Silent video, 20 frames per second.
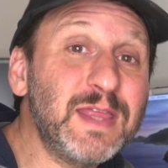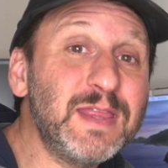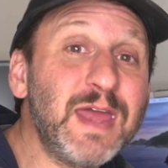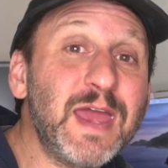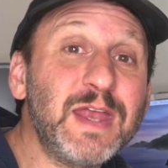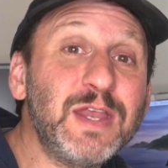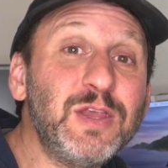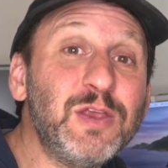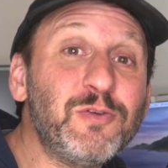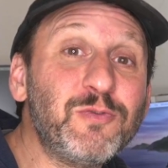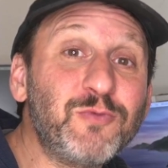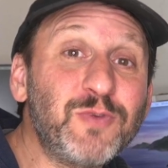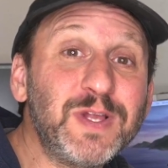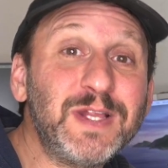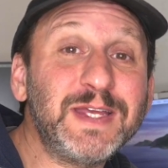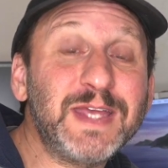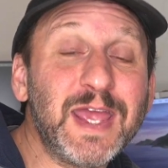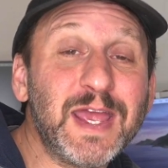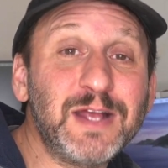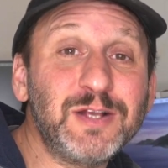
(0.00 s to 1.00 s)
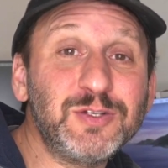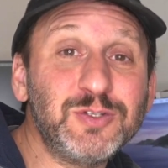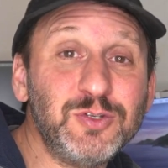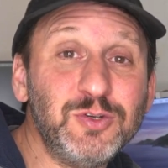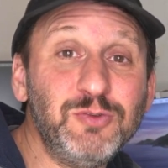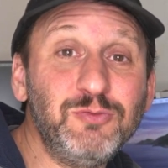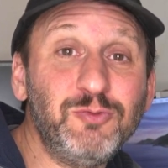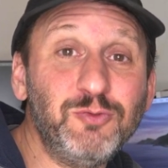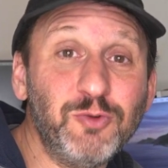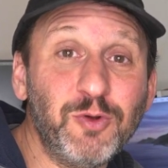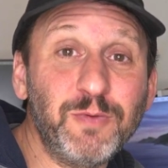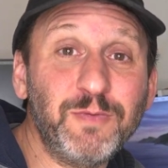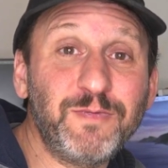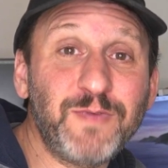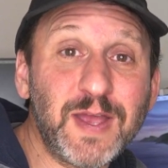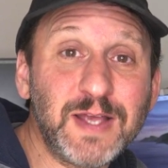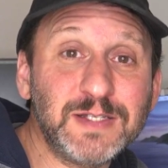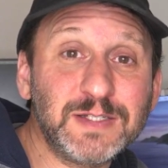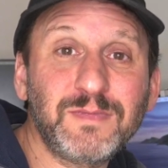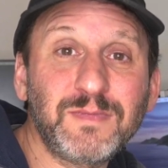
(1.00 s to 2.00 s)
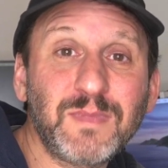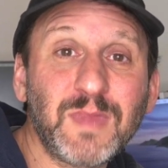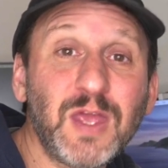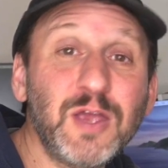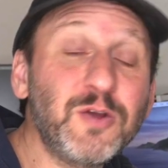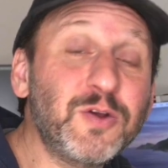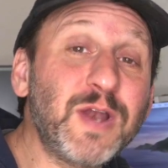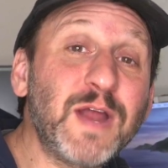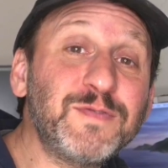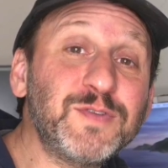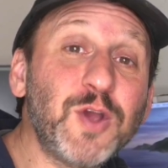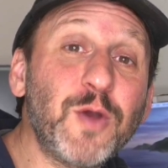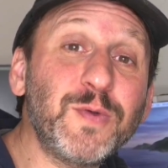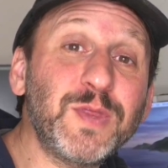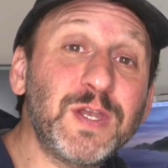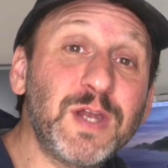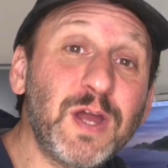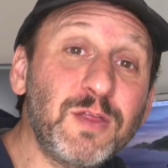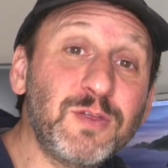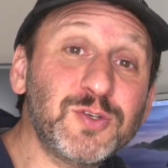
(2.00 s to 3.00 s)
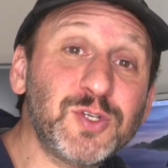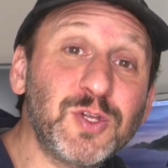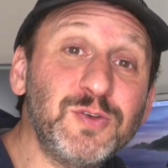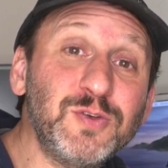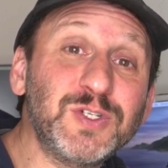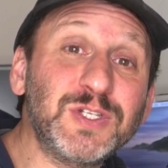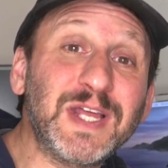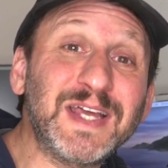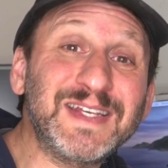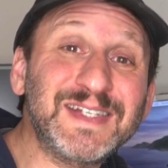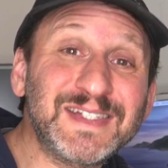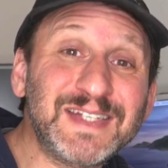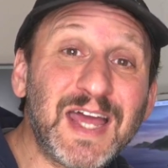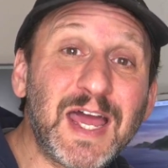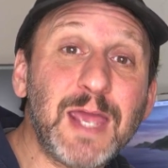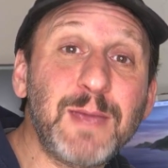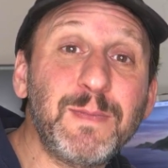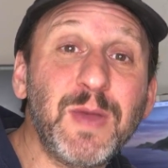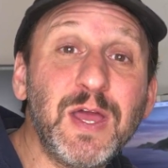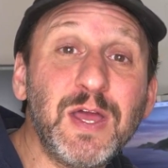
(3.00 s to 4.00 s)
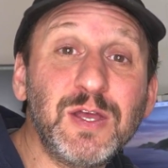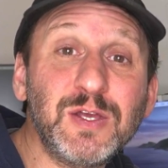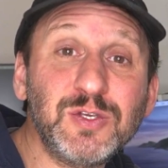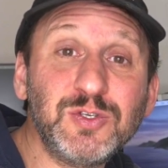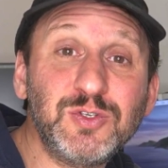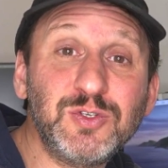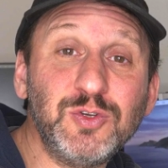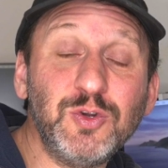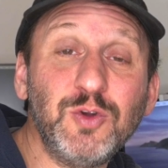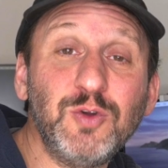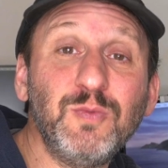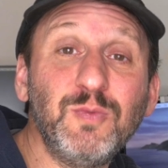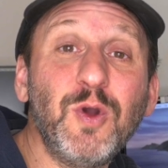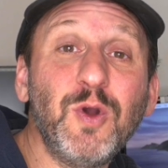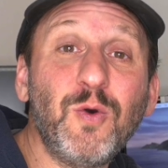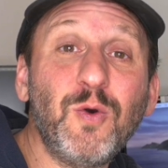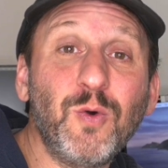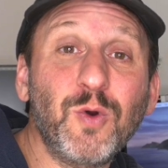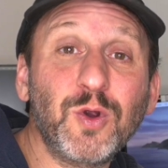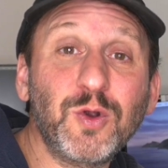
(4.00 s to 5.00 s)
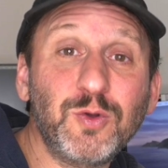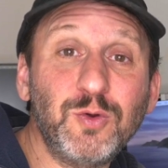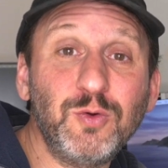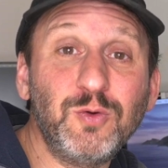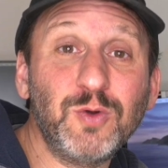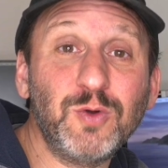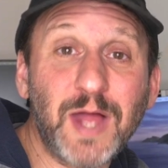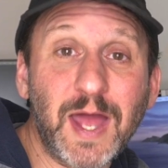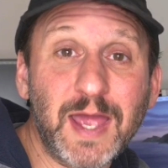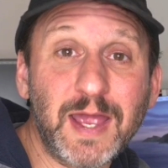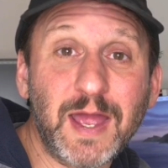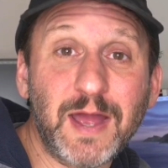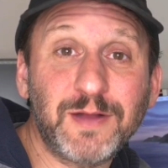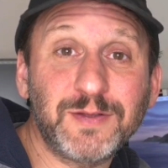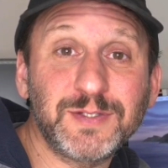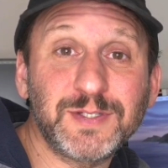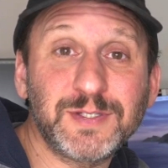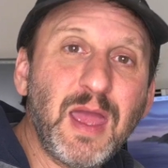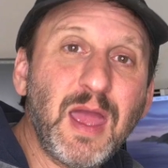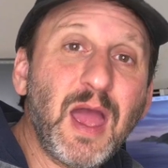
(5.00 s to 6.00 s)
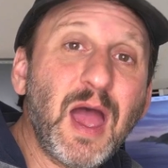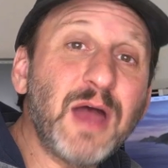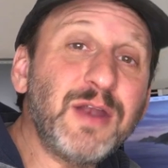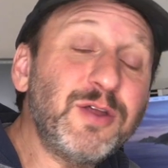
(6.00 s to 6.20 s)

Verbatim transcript: then you really can't do group FaceTime. You're going to have to go with another solution like Skype, Zoom, or Google Hangouts.